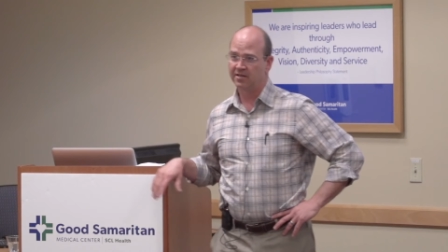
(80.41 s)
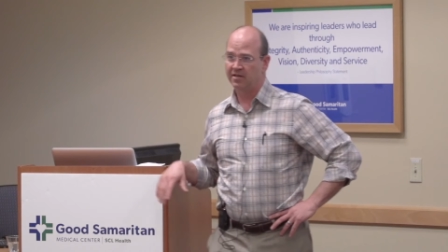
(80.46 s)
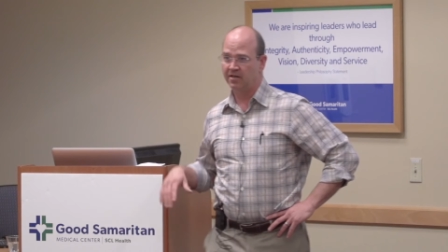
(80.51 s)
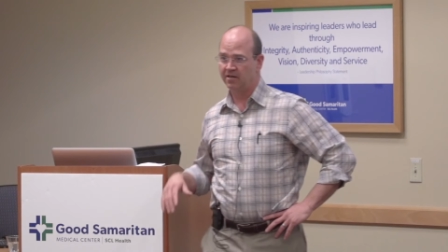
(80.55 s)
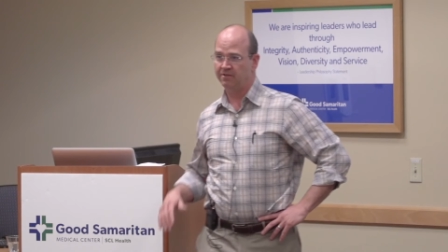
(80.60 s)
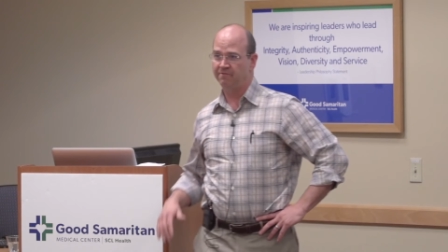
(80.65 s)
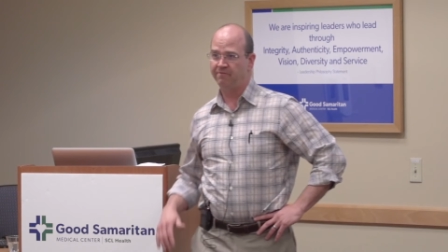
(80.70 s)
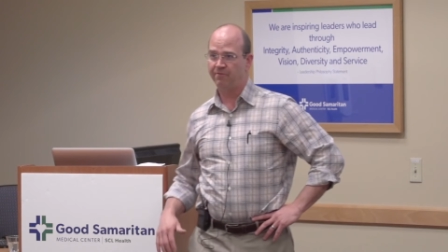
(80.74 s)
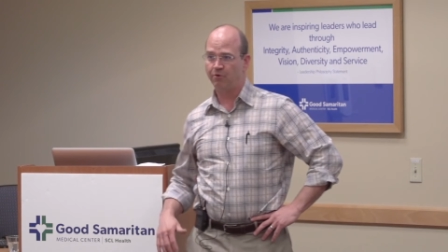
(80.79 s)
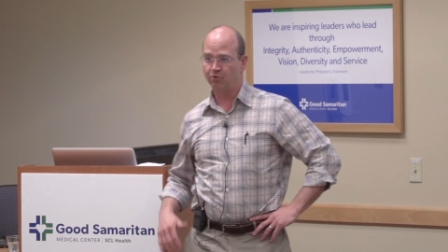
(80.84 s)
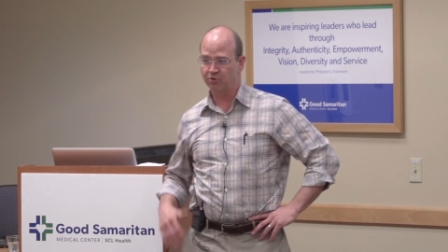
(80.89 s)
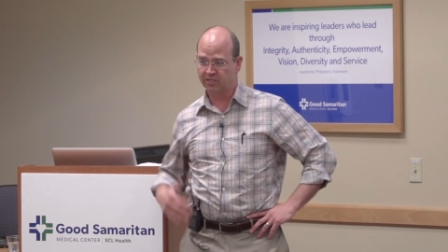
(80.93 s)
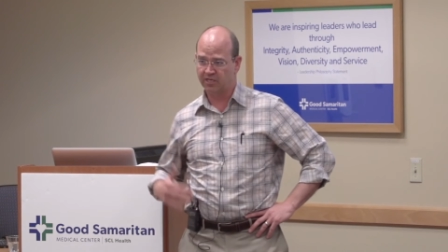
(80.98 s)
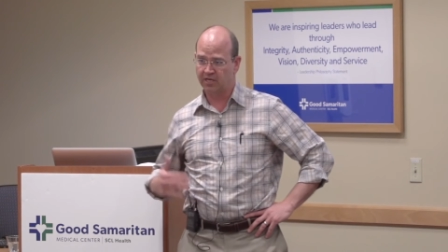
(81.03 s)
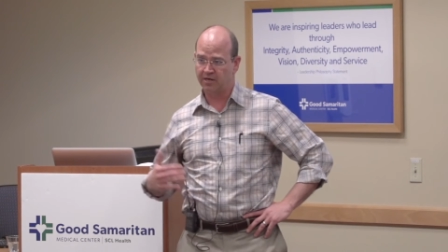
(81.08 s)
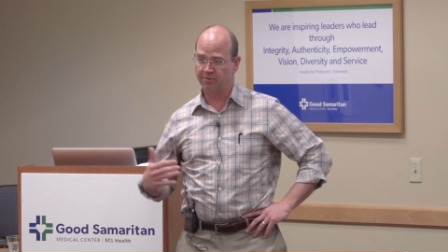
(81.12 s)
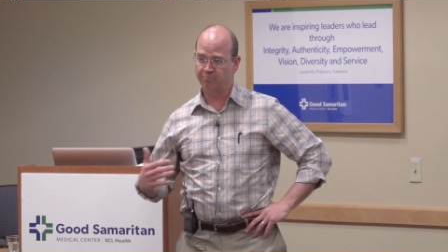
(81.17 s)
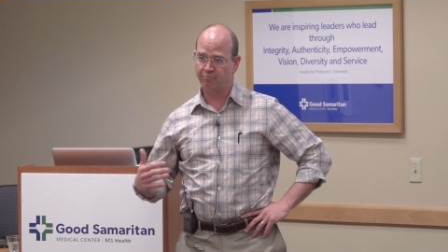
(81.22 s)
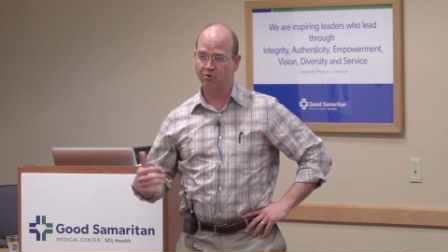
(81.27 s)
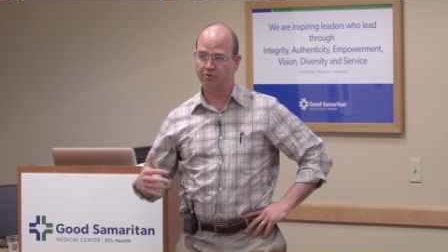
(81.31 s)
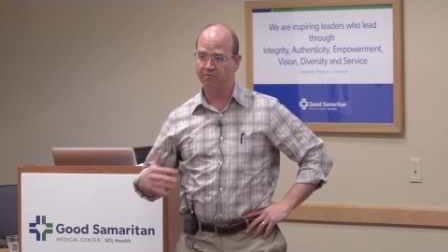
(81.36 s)
uh, the folks
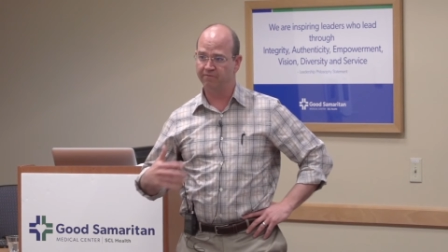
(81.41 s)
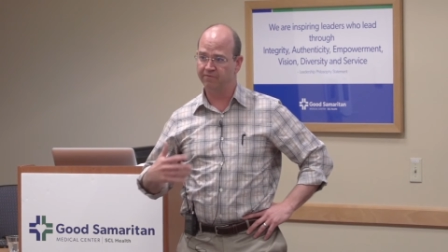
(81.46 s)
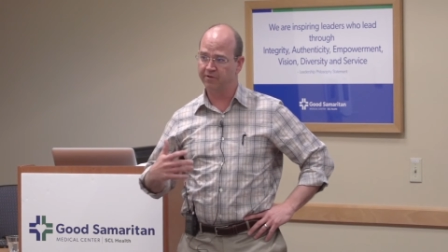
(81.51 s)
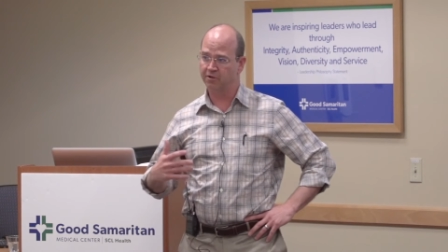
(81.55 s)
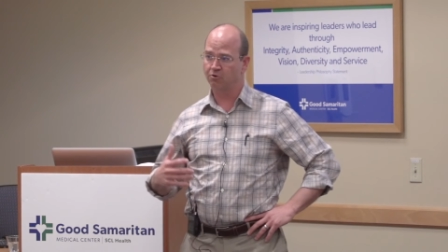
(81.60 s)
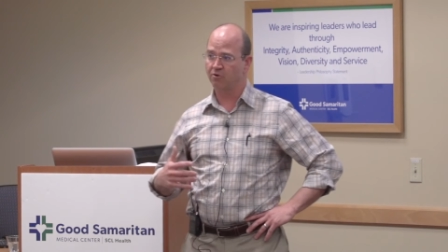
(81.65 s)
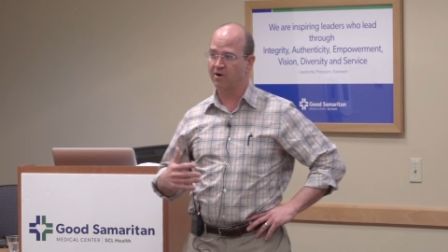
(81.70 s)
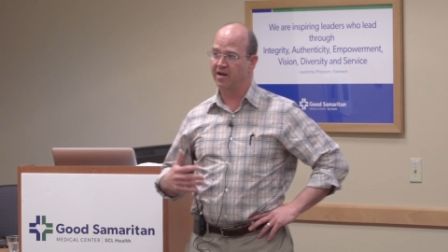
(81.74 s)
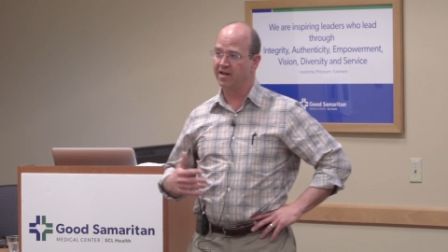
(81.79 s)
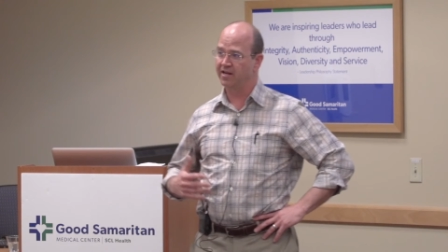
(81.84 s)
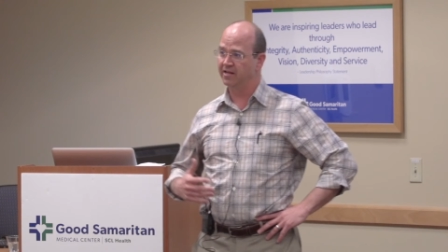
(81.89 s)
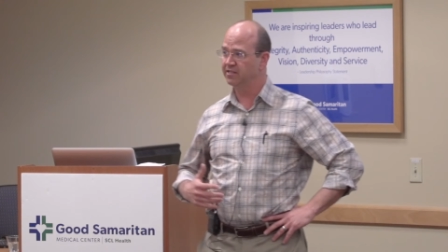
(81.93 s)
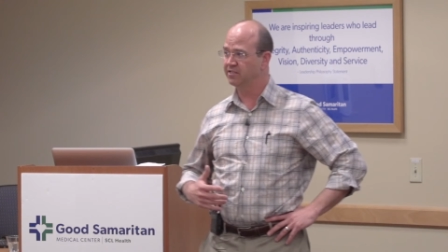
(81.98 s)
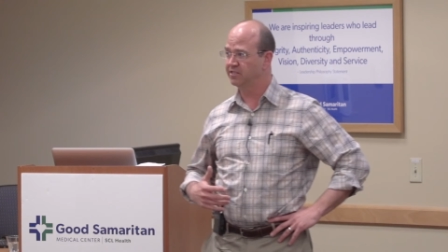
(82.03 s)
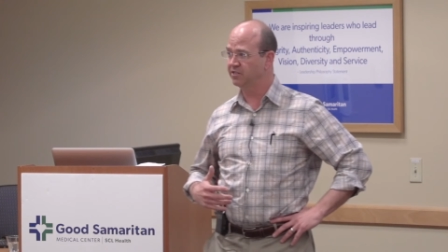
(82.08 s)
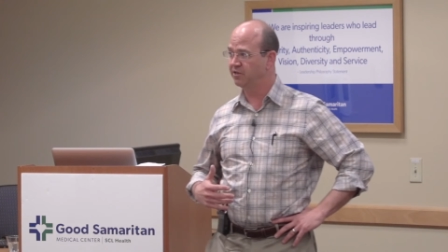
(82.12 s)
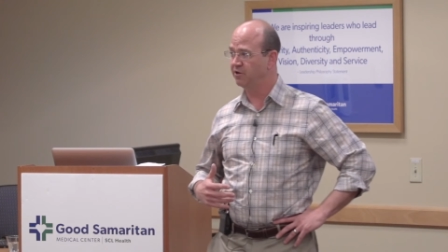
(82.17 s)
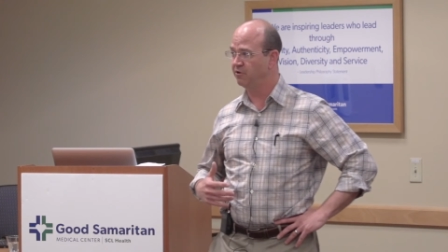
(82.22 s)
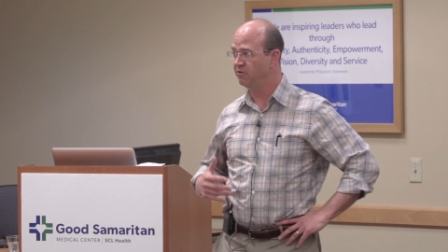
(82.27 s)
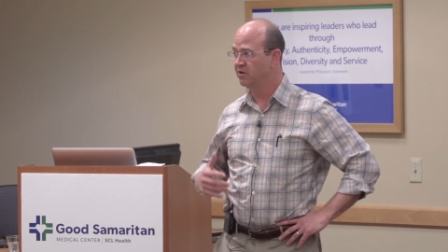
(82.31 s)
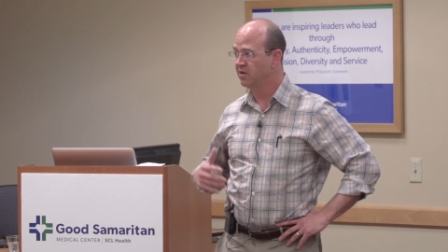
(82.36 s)
that approved the
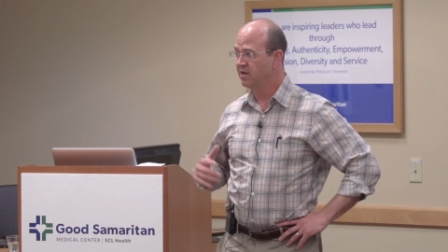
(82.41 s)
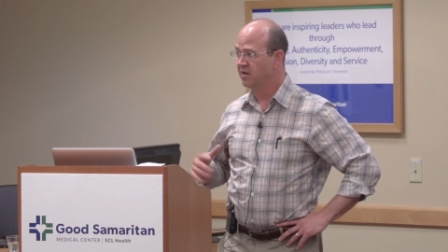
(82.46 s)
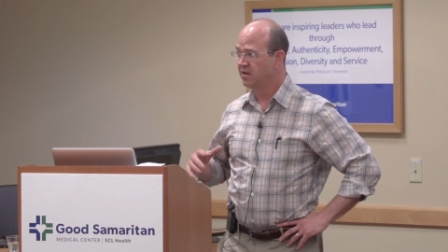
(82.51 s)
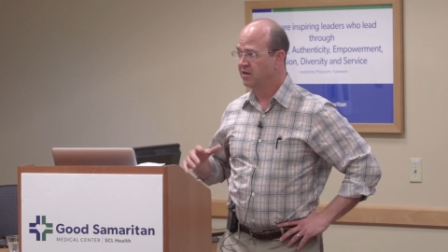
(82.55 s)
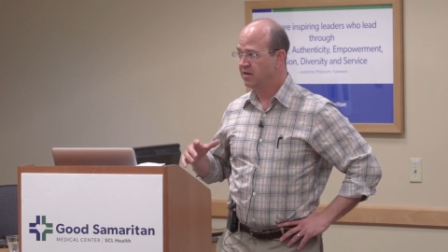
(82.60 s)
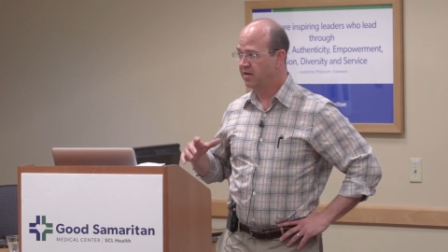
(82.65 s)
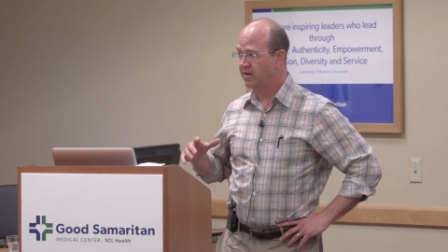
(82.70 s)
credit. So